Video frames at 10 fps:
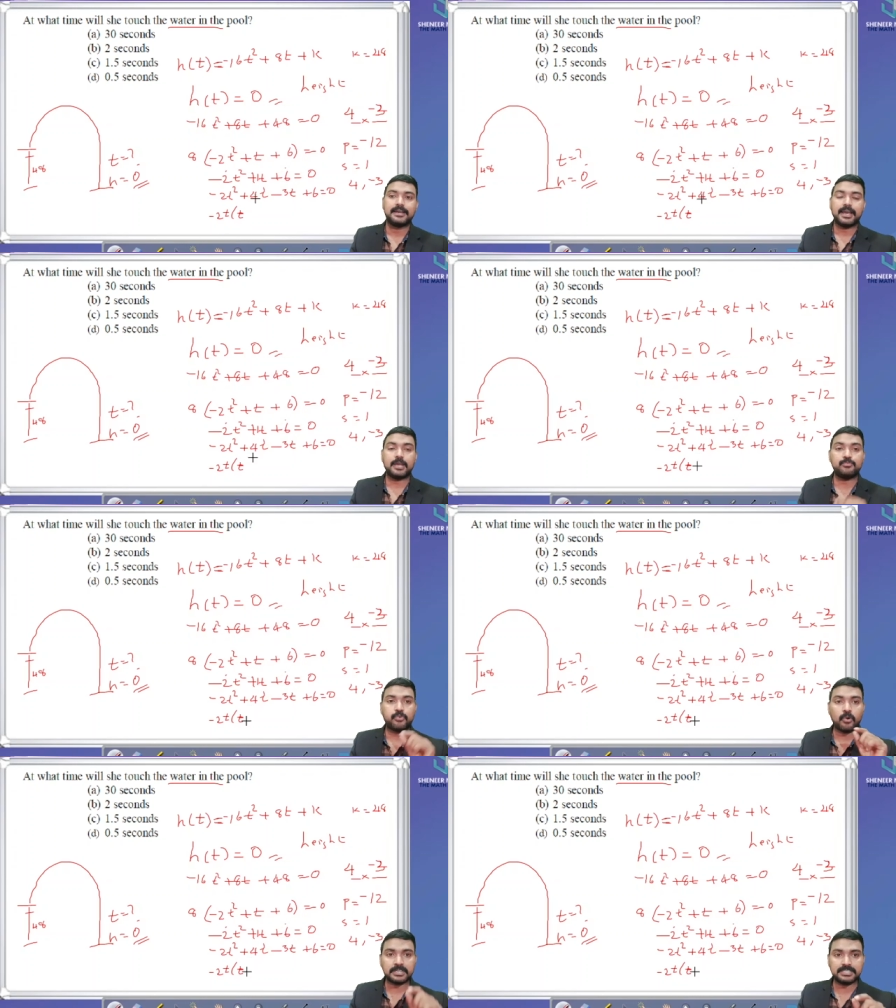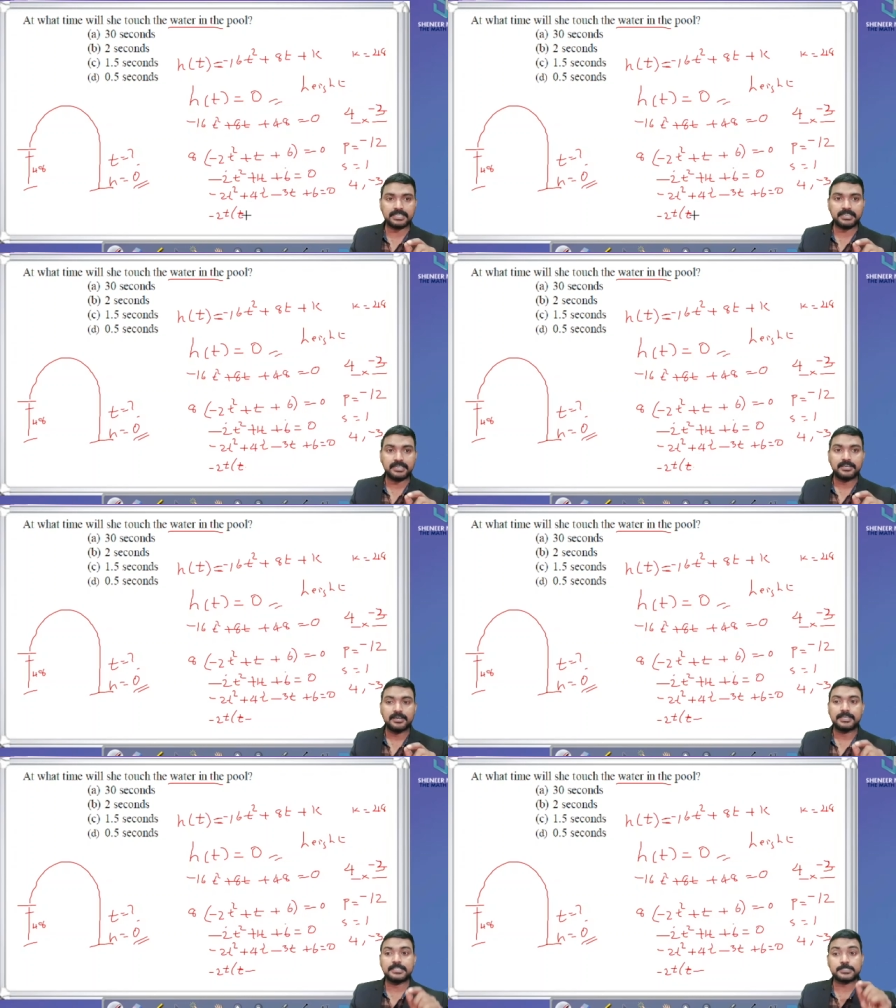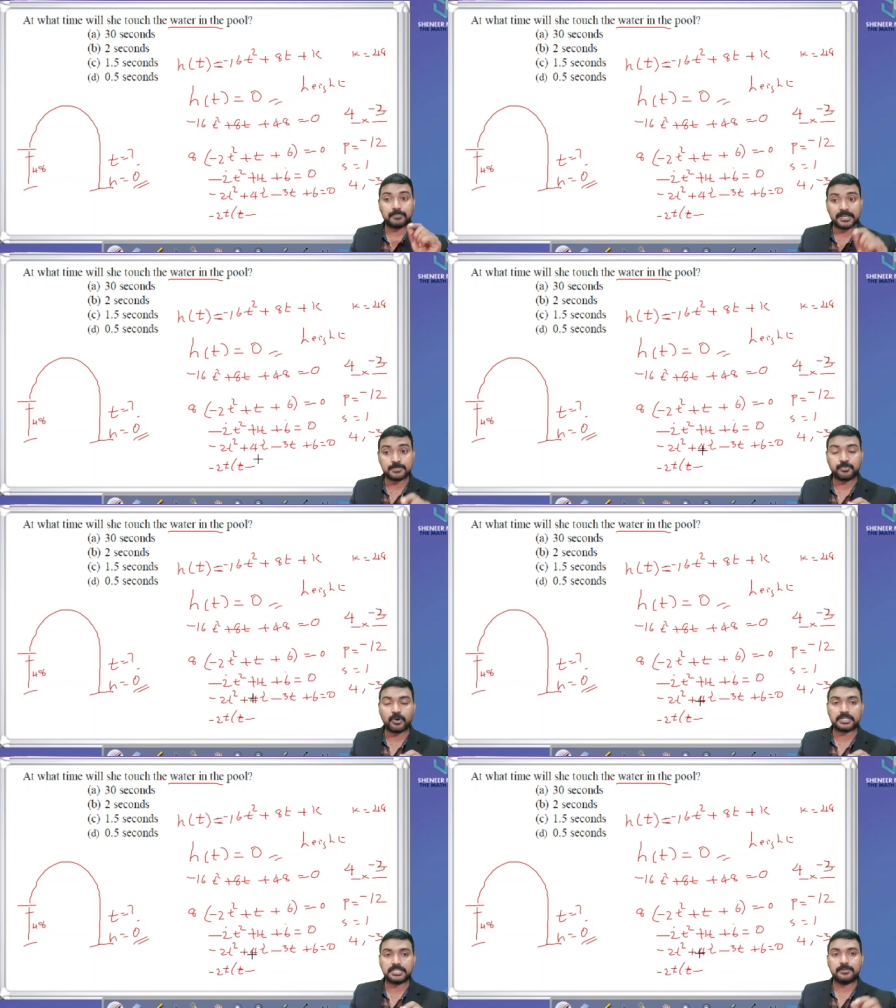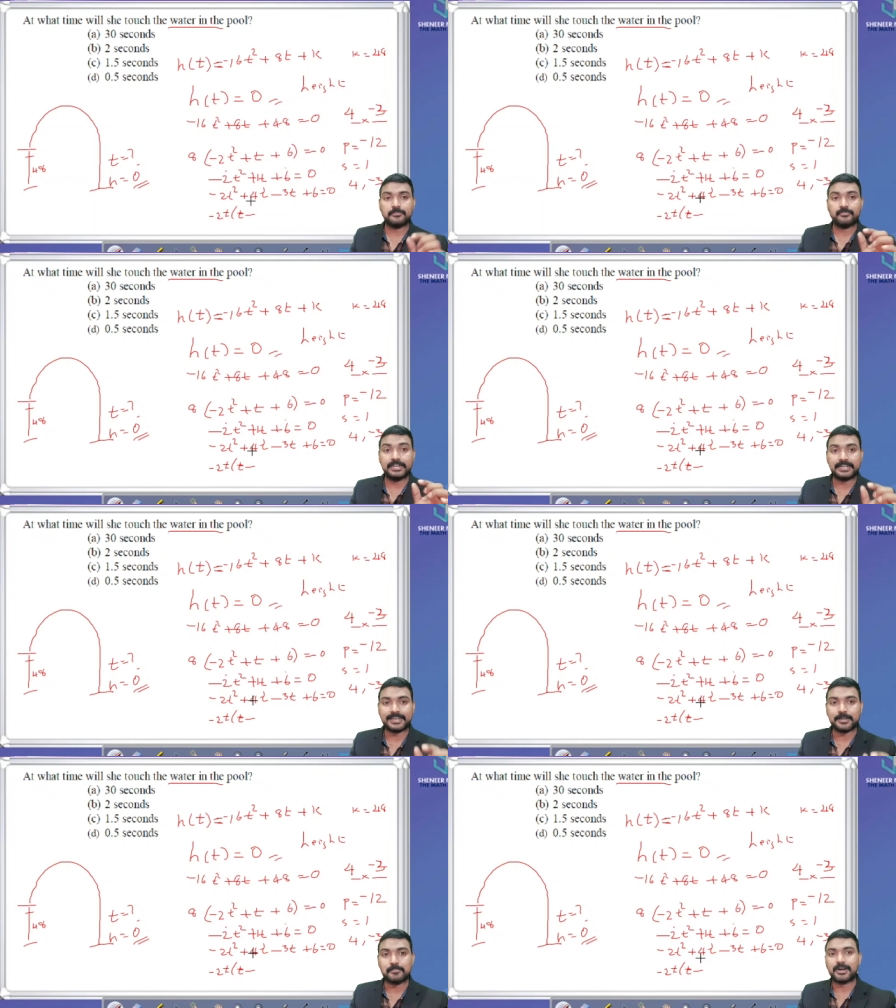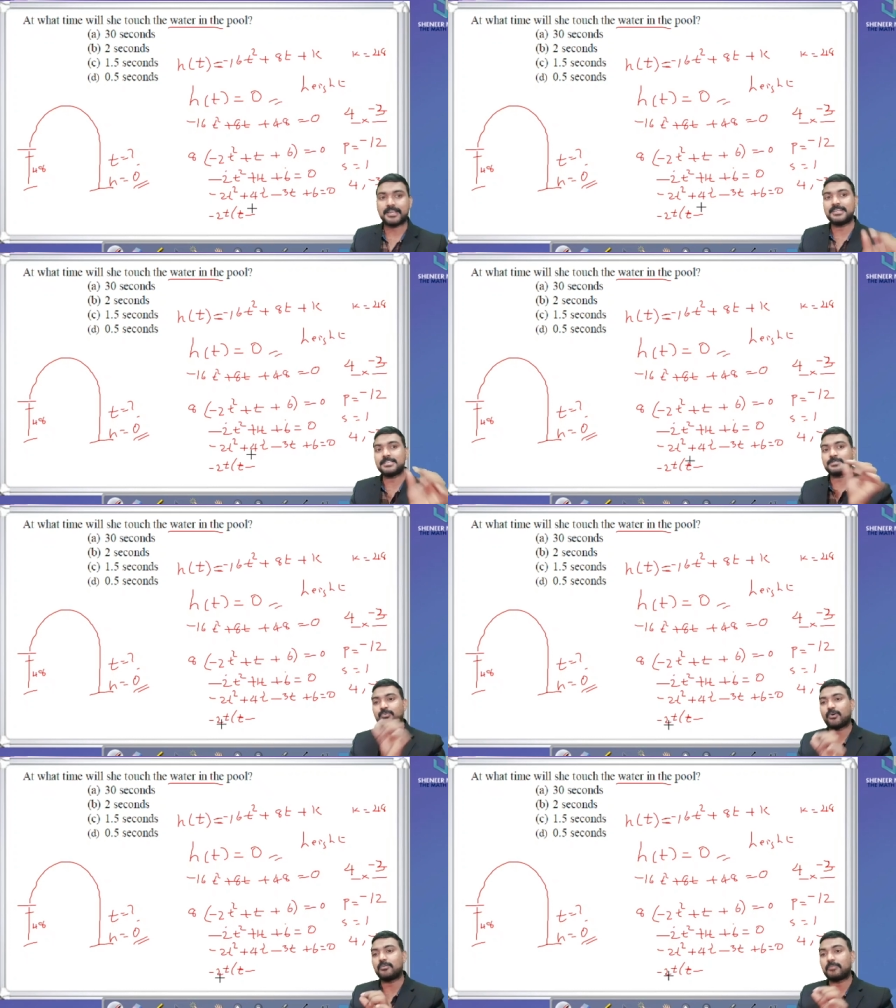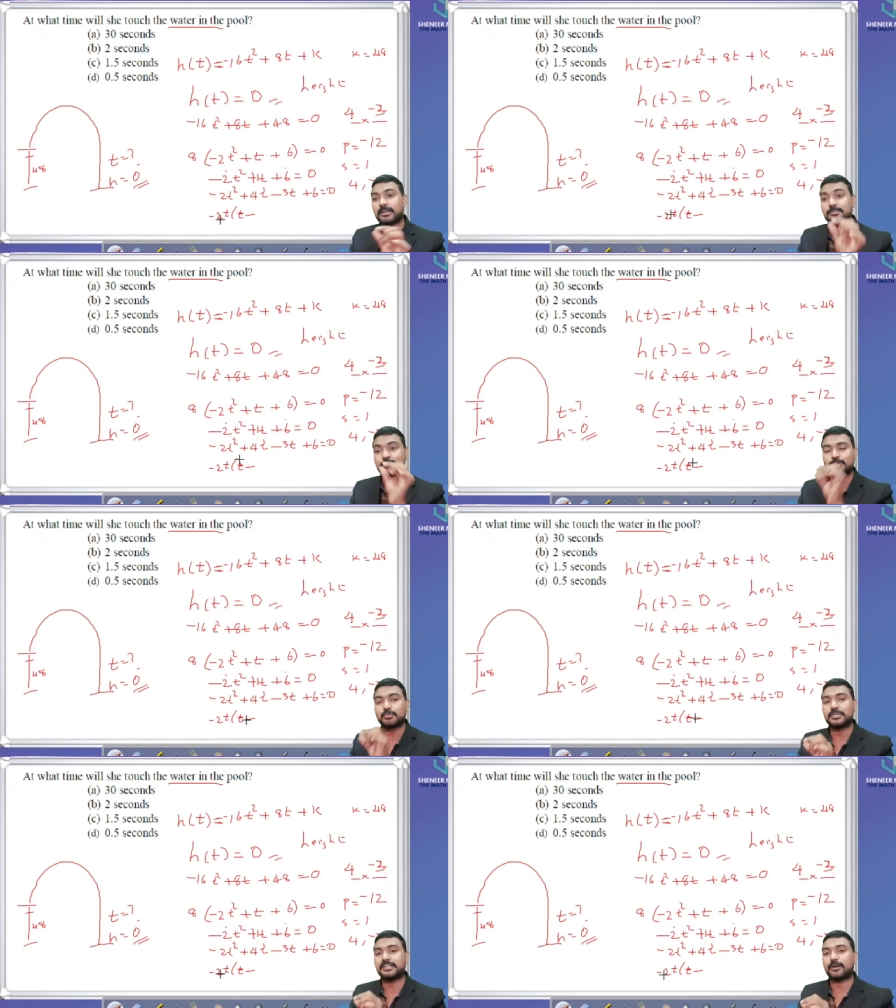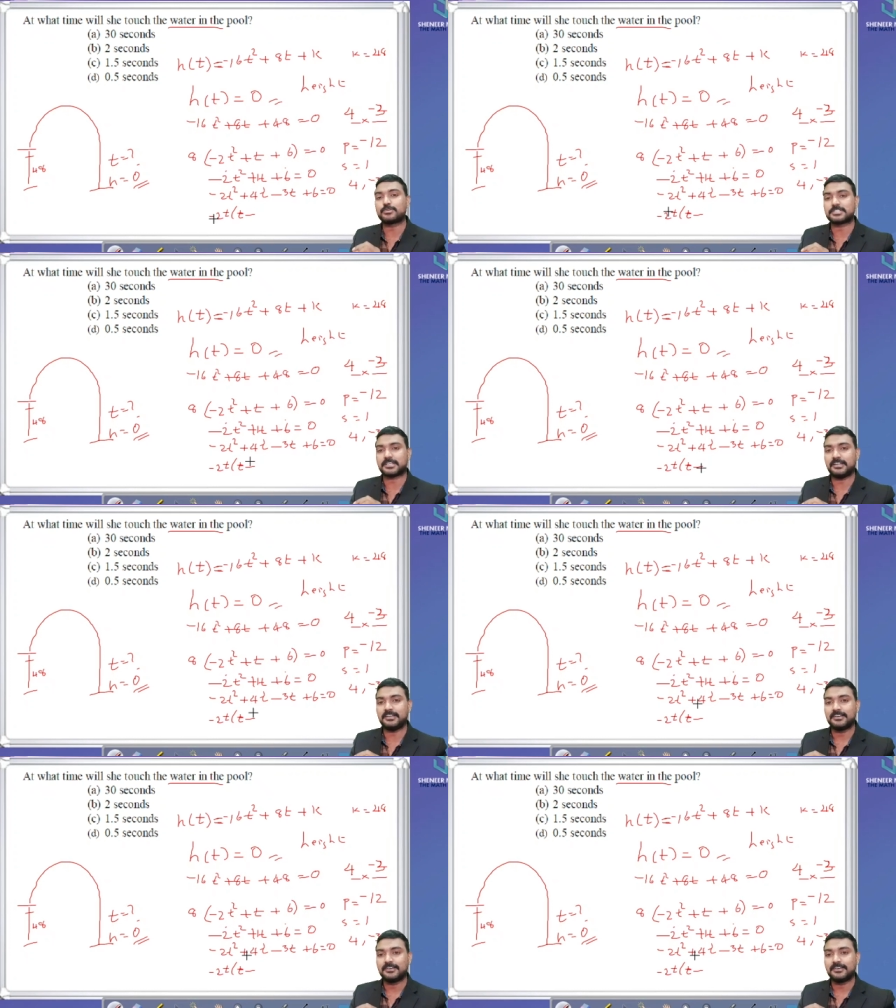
And 4t, it is plus 4t, we have taken minus 2t outside.